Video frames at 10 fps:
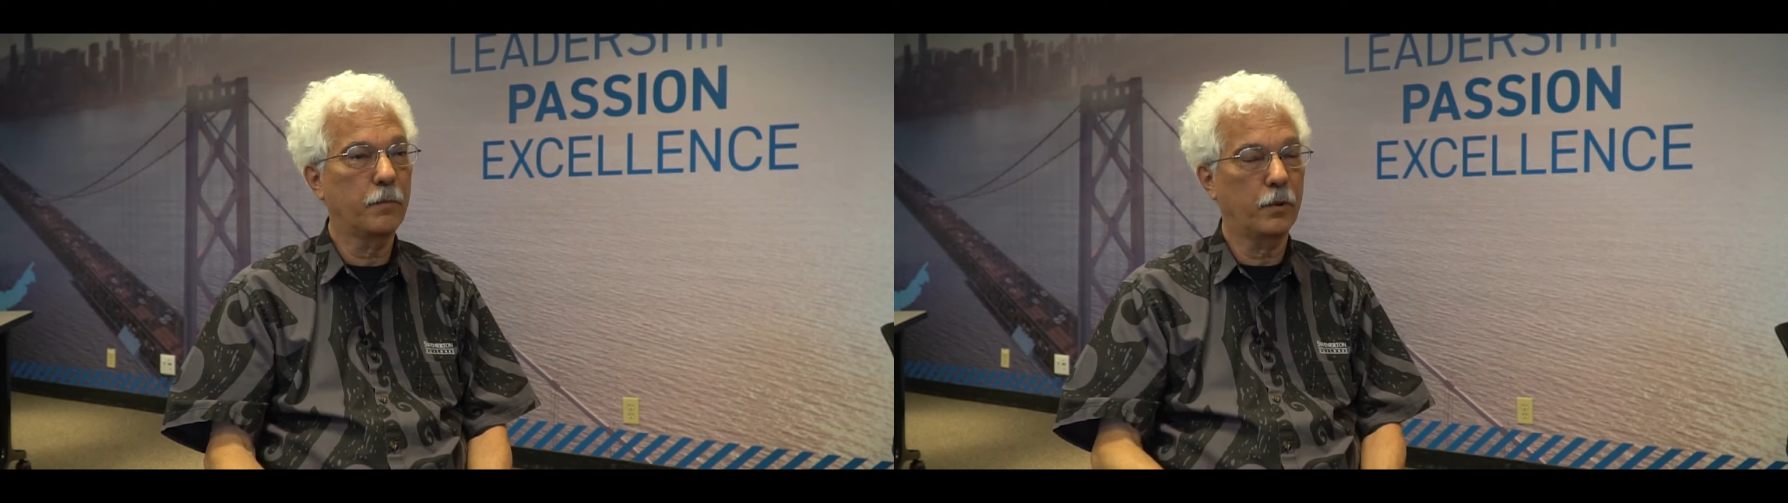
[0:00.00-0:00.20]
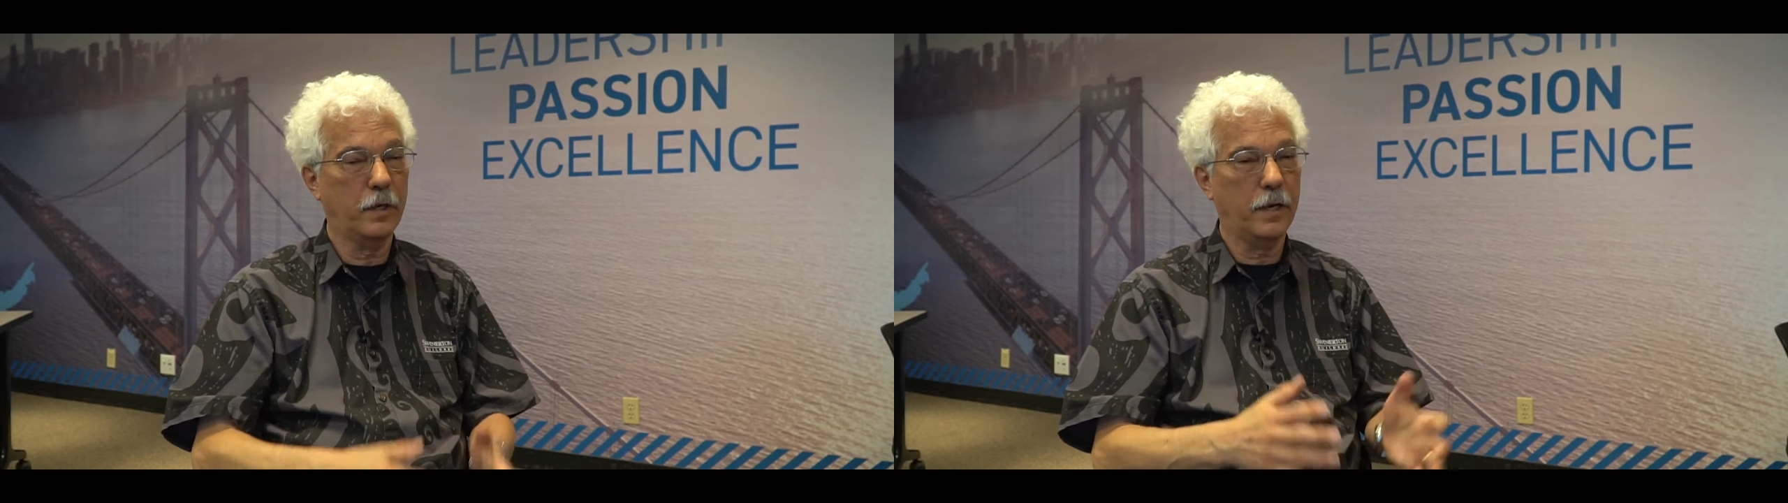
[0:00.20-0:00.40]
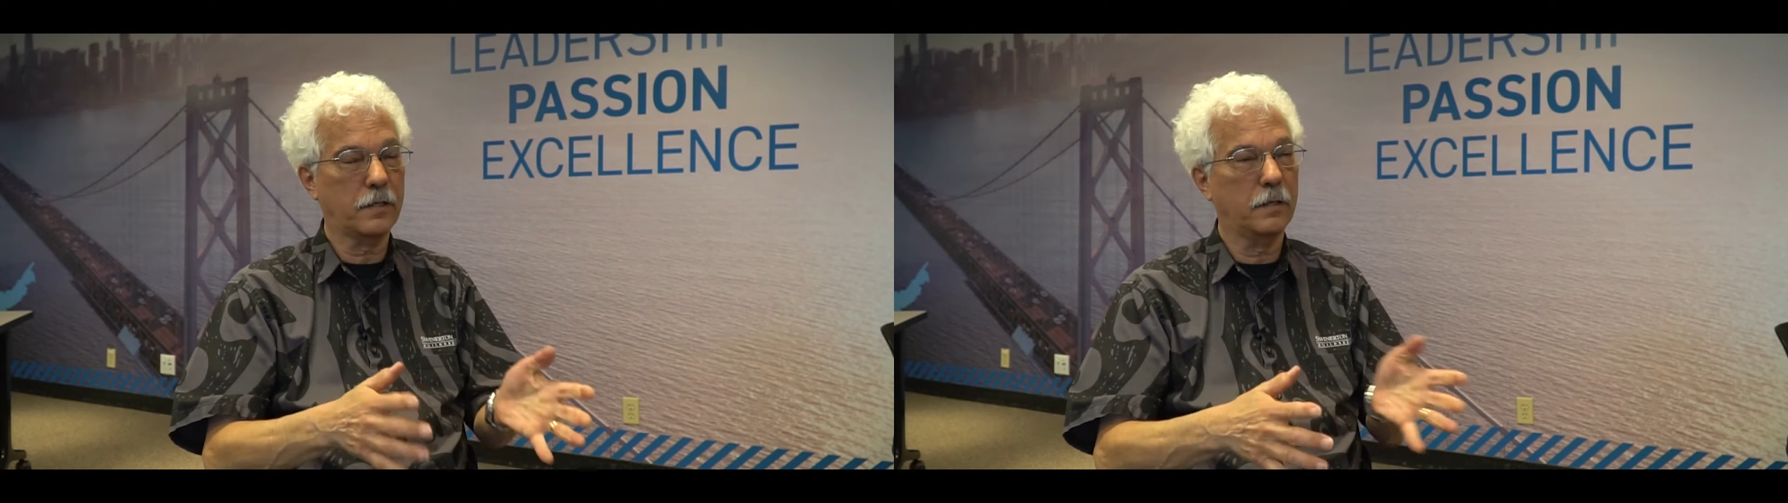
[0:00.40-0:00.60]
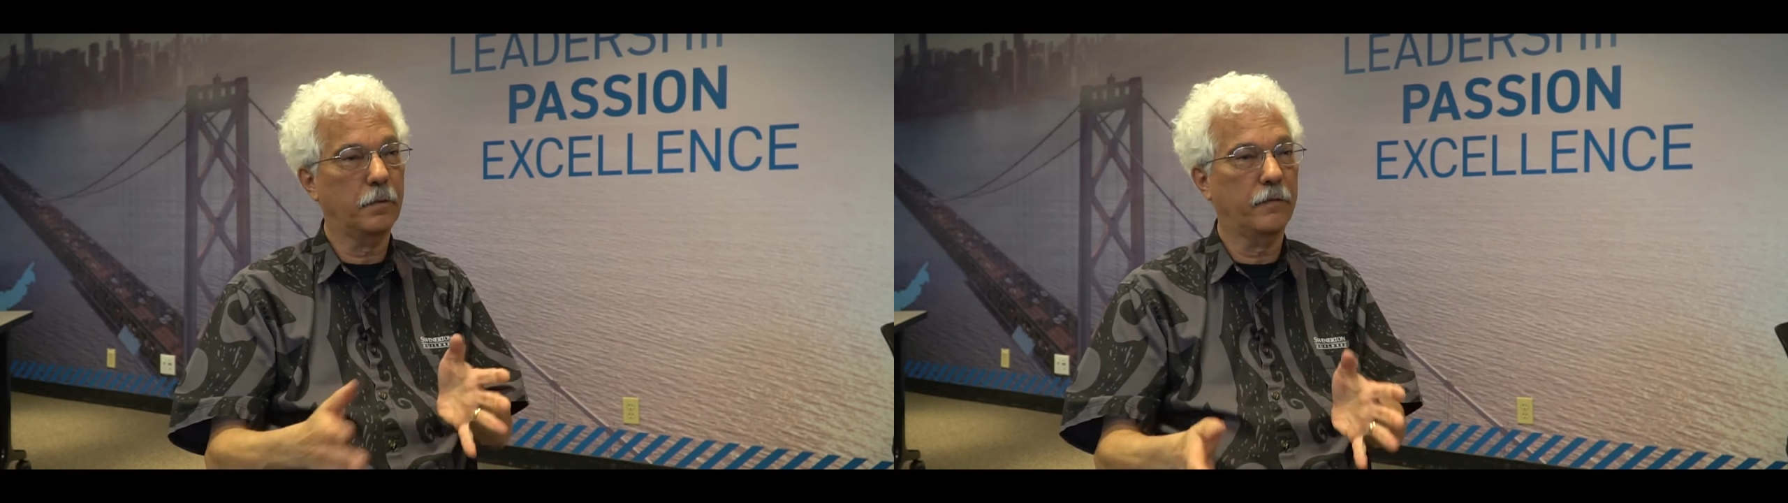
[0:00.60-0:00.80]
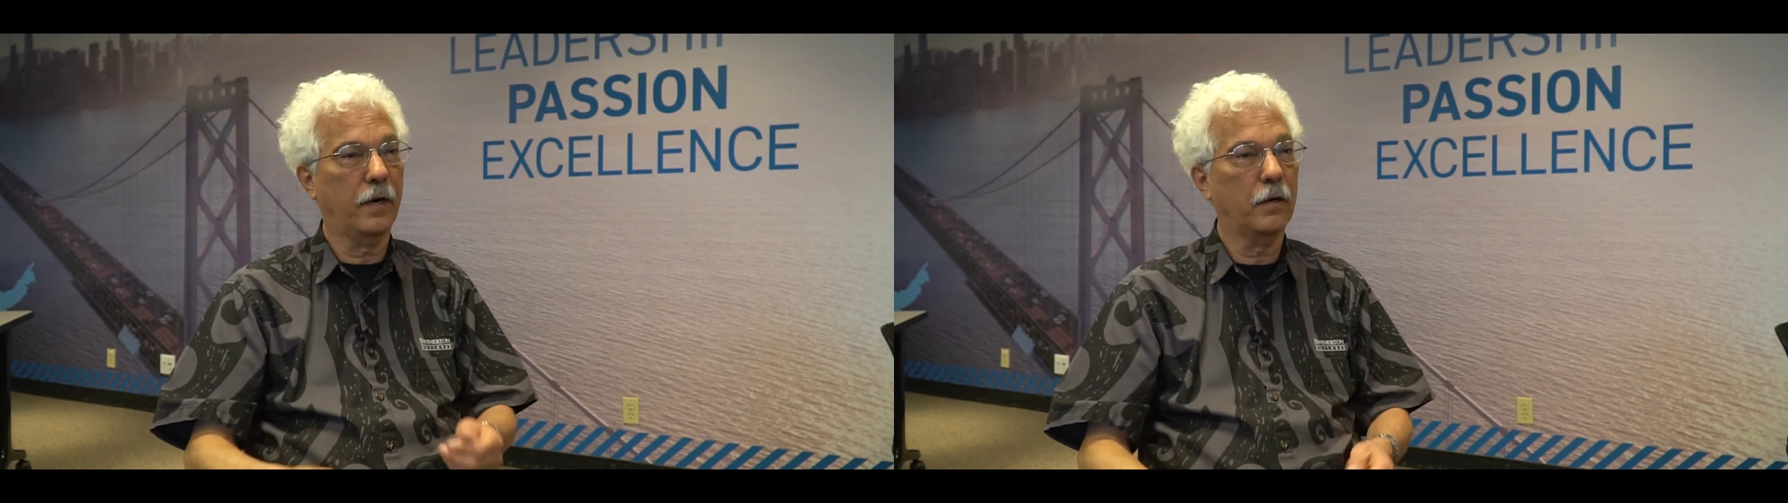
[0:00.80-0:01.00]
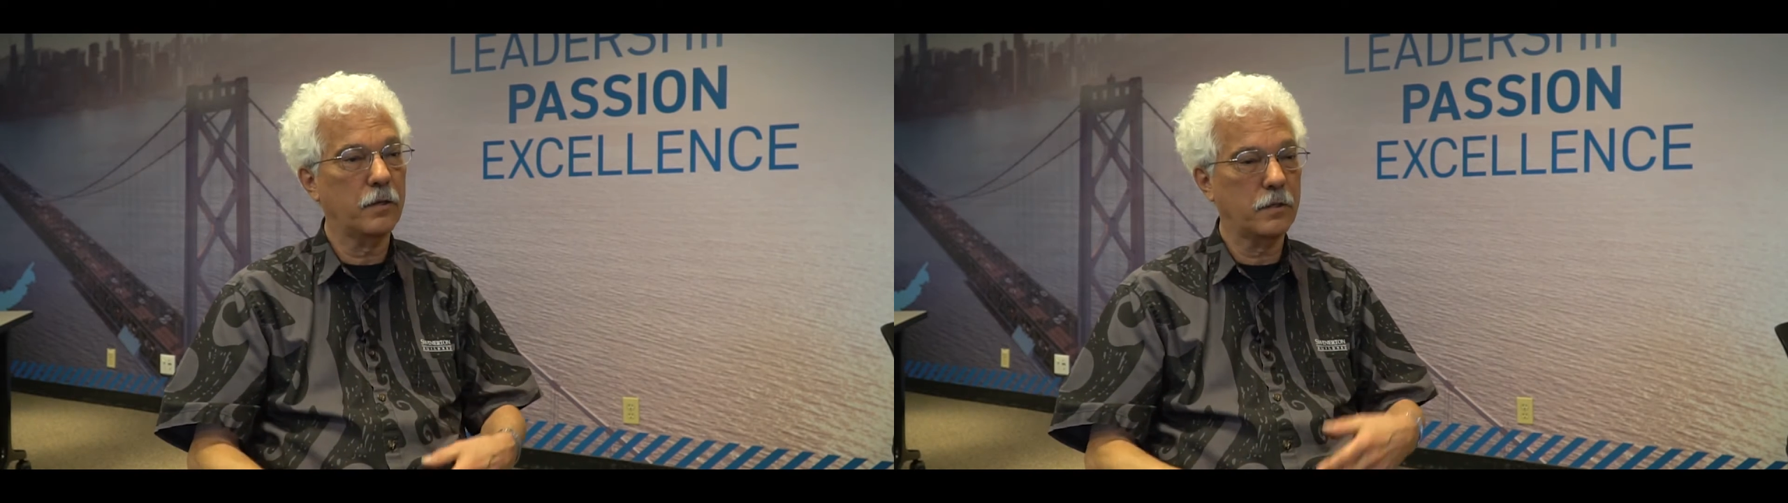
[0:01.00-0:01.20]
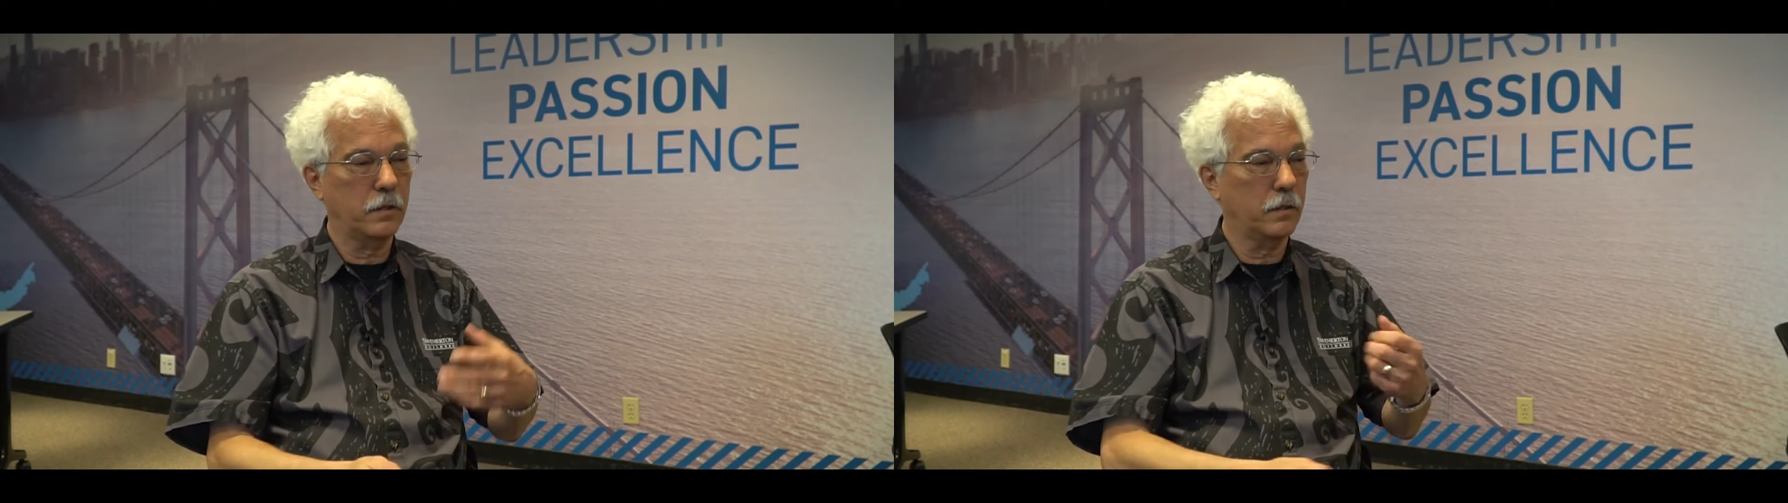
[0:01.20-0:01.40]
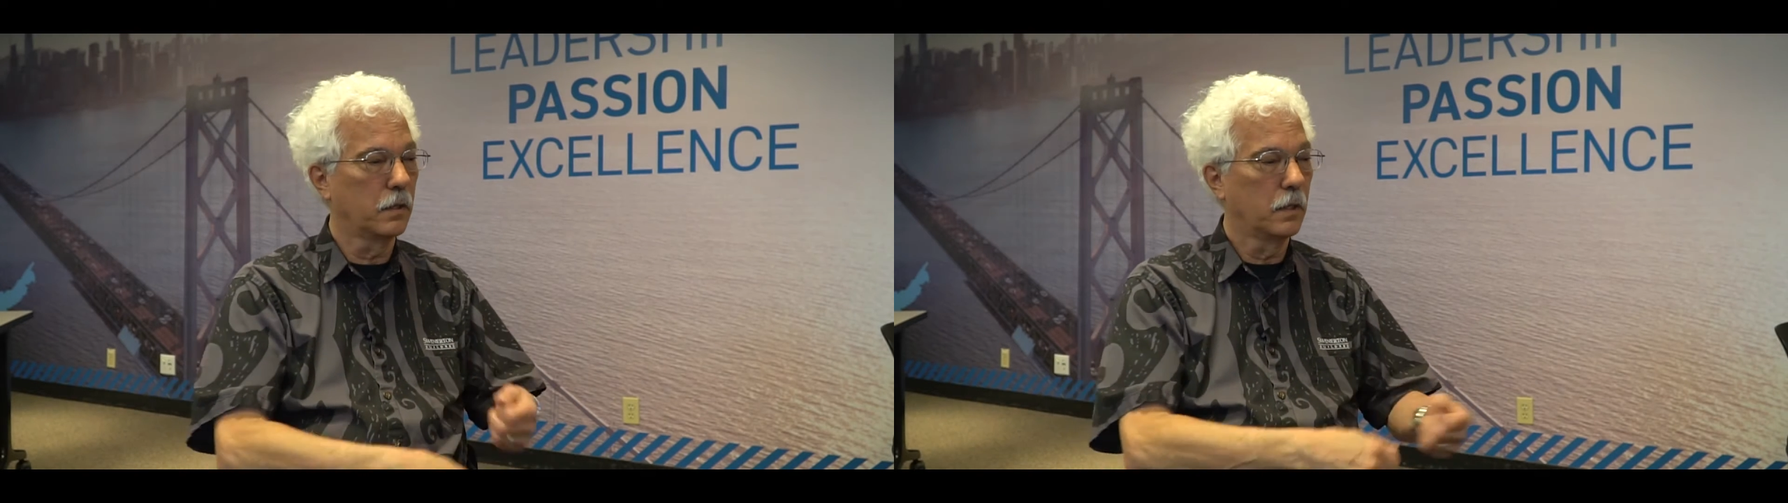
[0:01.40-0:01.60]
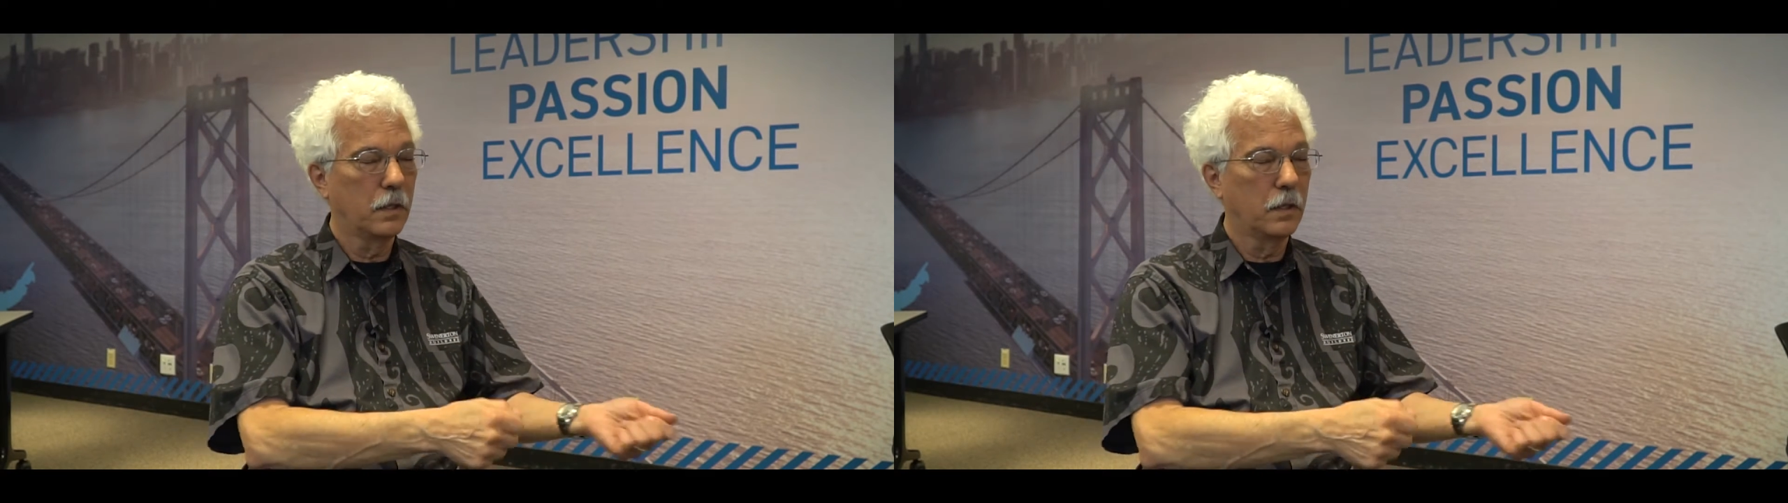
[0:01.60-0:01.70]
put in X number of hours and